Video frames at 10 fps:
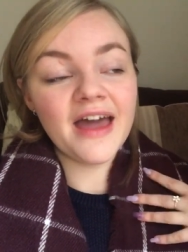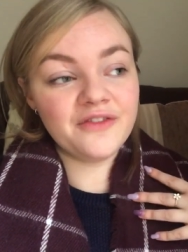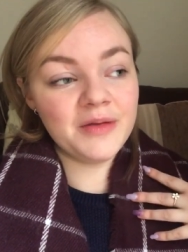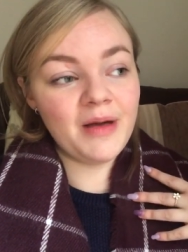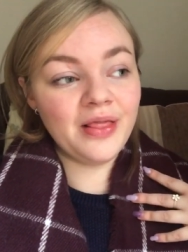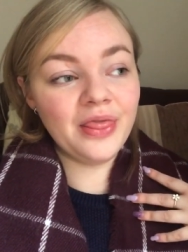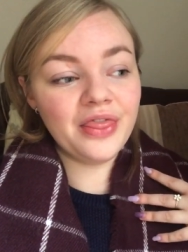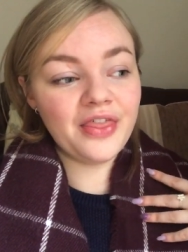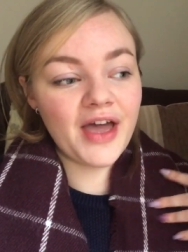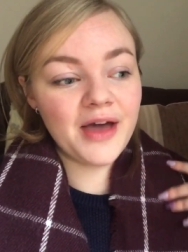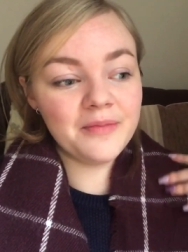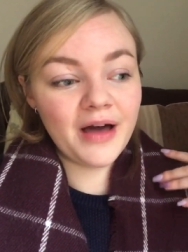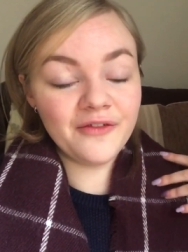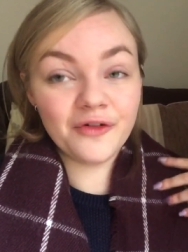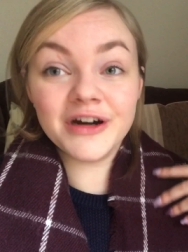every month.
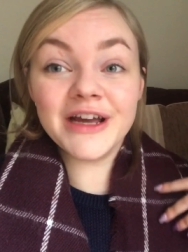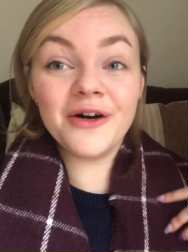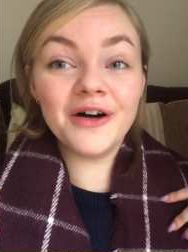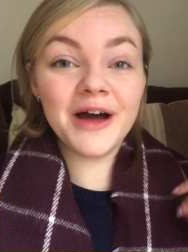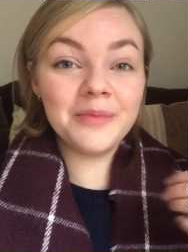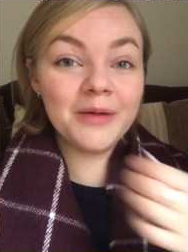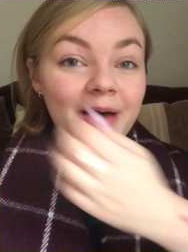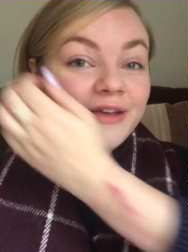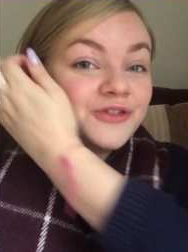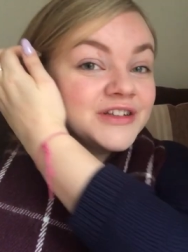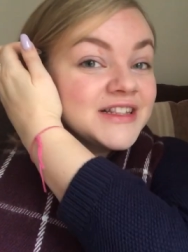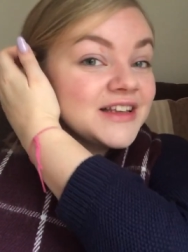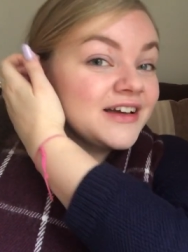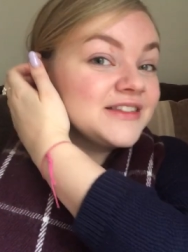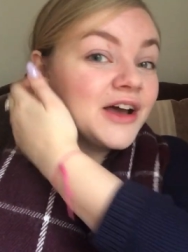I've already got a couple of patrons
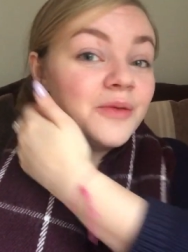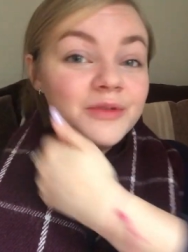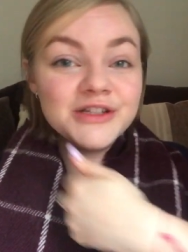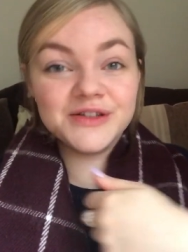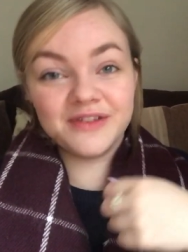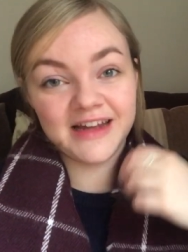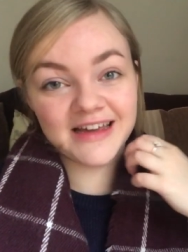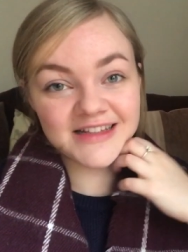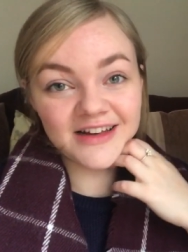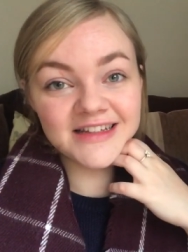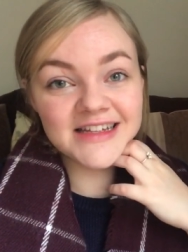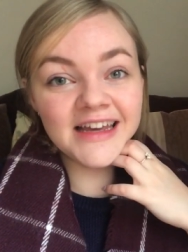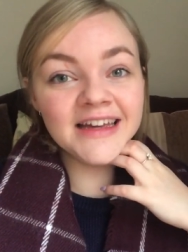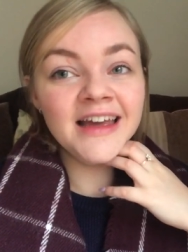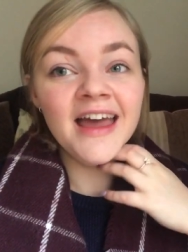signed up, which is really
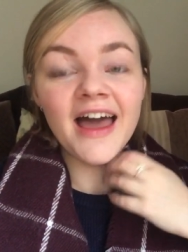exciting.